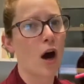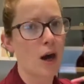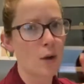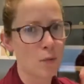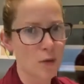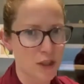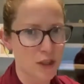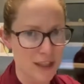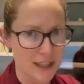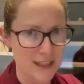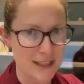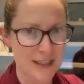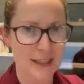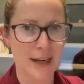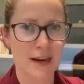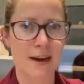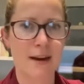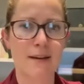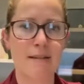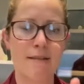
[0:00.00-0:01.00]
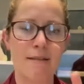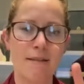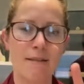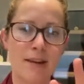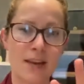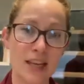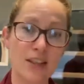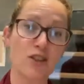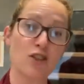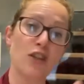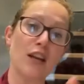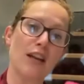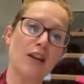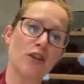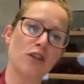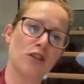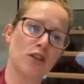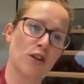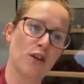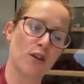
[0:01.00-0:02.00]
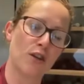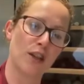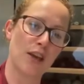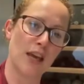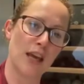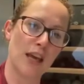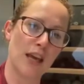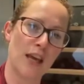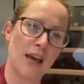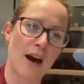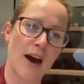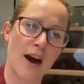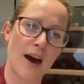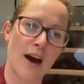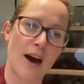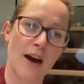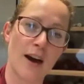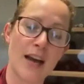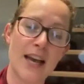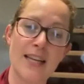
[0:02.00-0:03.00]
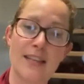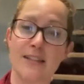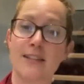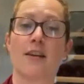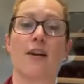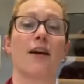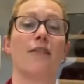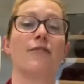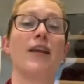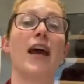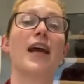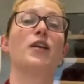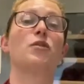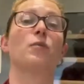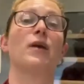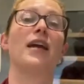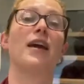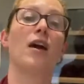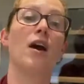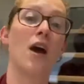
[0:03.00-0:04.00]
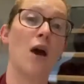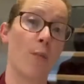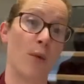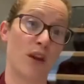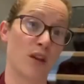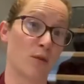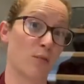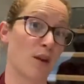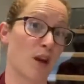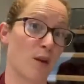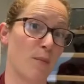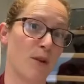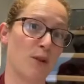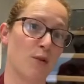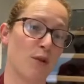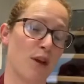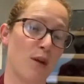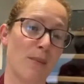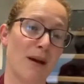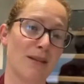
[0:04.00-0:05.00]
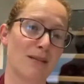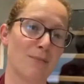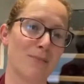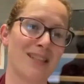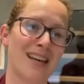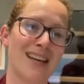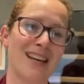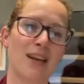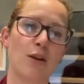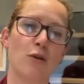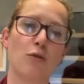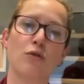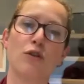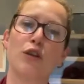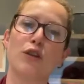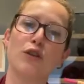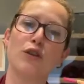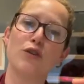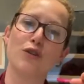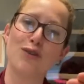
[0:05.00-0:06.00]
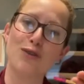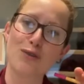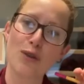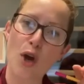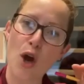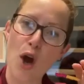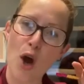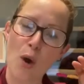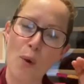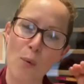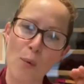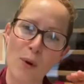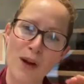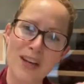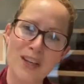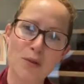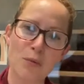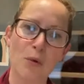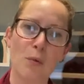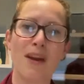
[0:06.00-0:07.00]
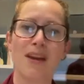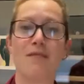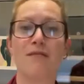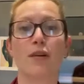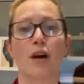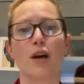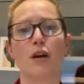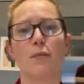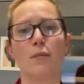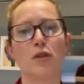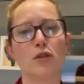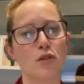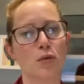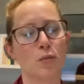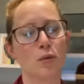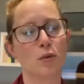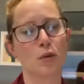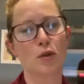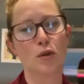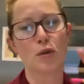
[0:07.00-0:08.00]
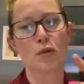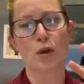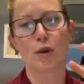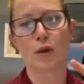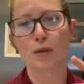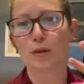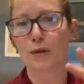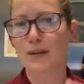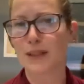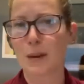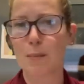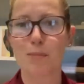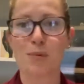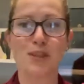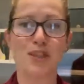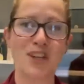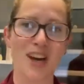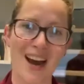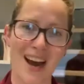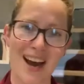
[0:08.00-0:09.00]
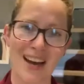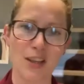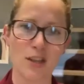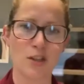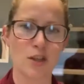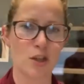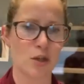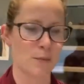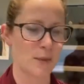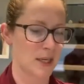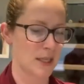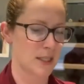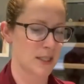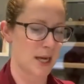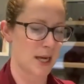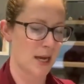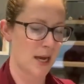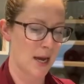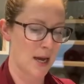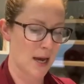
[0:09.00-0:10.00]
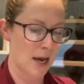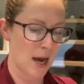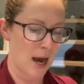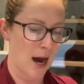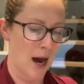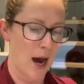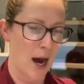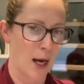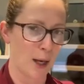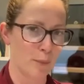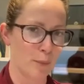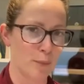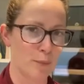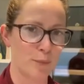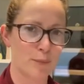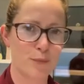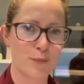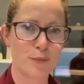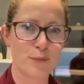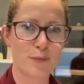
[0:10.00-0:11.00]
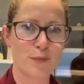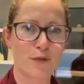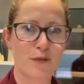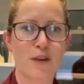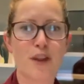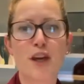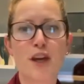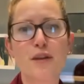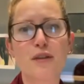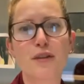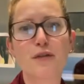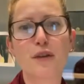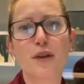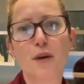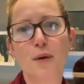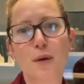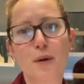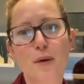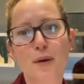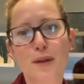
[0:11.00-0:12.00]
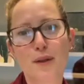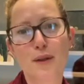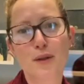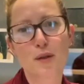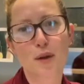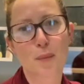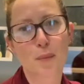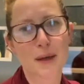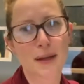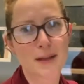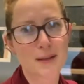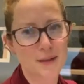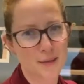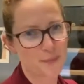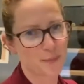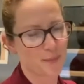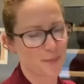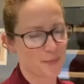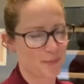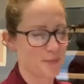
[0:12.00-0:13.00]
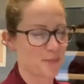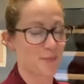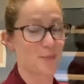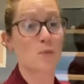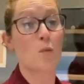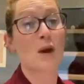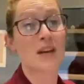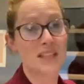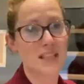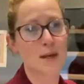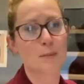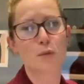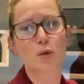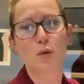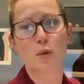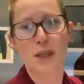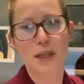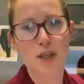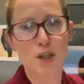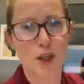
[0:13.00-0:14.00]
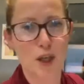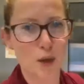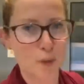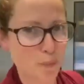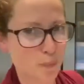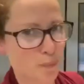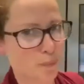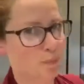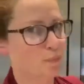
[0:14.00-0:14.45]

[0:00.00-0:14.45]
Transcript: I would consider listening to the Insta Live next week because we're going to be talking about some technical solutions which will be environments that will control temperature and humidity. For those of you who are in the tropics, Wendy, I'm talking to you.